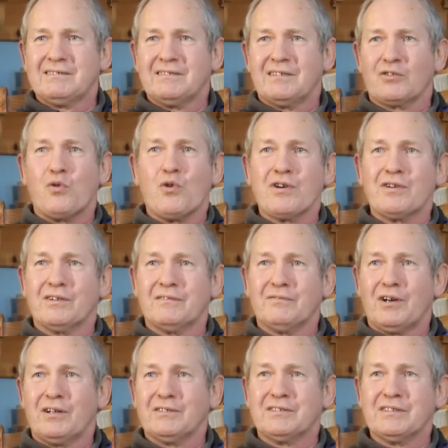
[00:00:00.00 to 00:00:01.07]
a quarter of
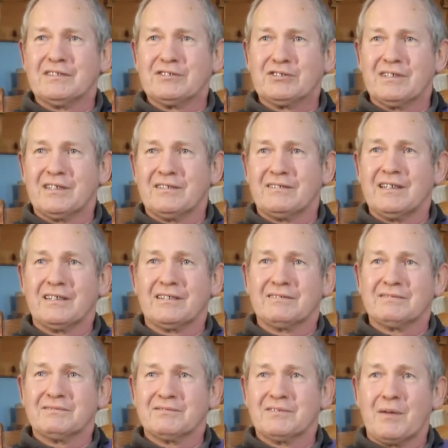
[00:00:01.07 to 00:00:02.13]
all the things that I think
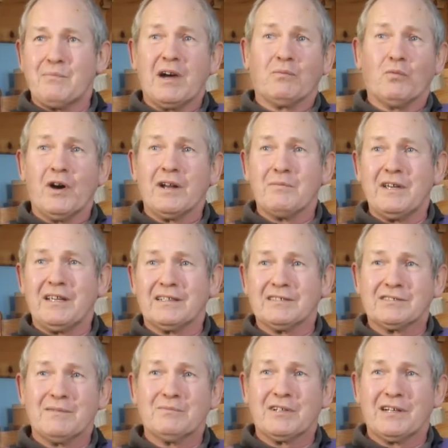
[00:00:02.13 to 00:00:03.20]
I might want to make at some